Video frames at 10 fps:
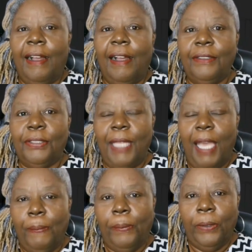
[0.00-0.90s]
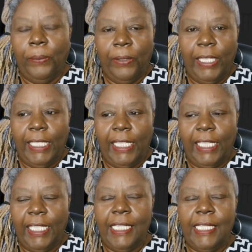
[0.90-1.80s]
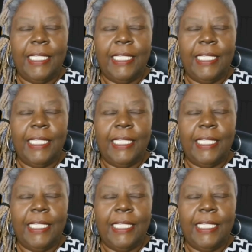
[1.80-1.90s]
do not pre read these.